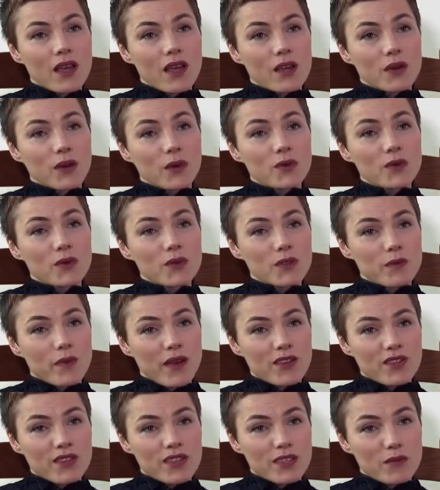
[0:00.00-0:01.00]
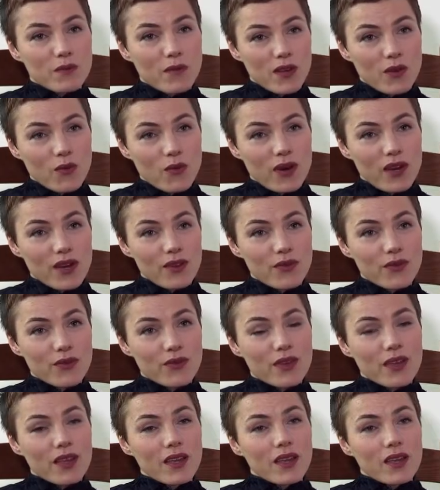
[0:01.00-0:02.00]
and also a specialist midwife.
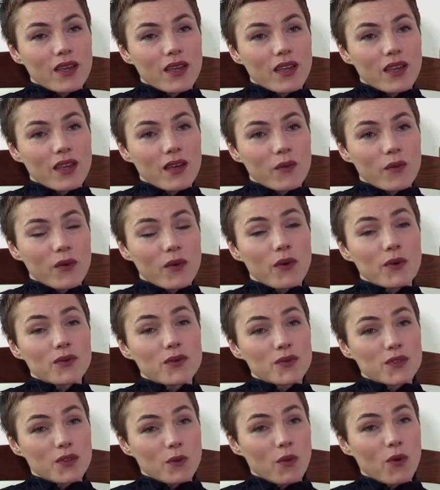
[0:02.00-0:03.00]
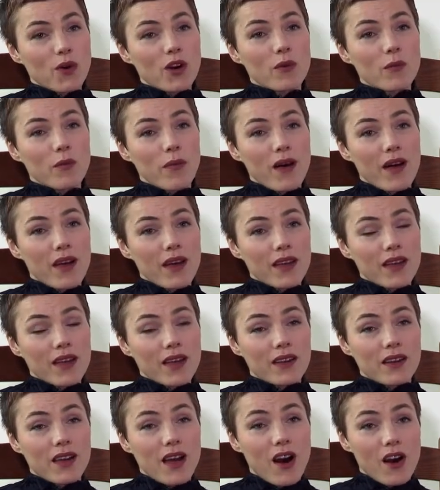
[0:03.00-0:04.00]
We're also supported by
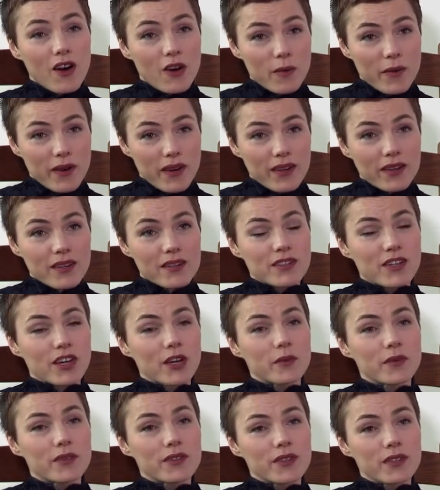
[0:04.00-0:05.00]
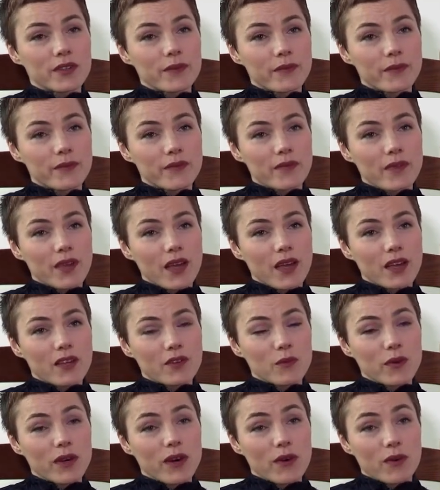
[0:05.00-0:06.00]
an Arabic interpreter,
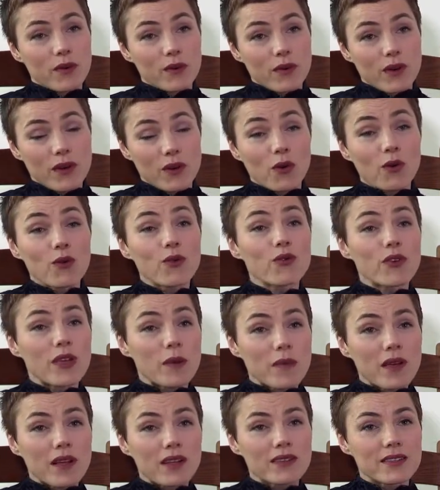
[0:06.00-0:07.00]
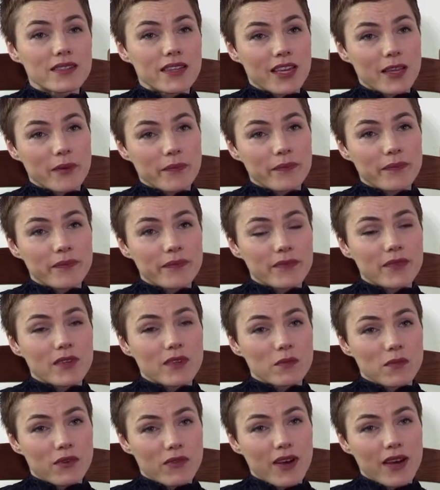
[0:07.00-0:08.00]
and we are an all-female team
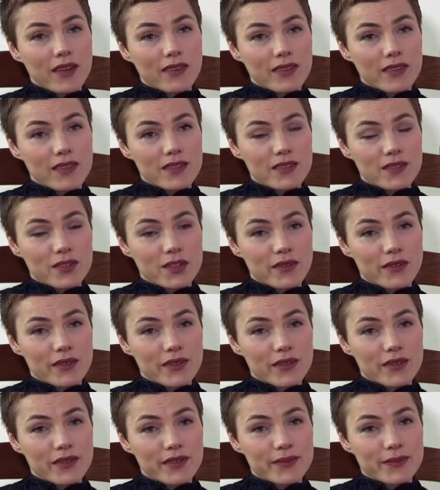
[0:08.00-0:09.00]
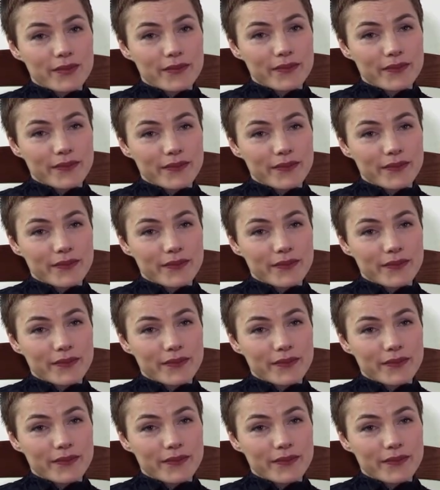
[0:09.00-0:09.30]
providing this service.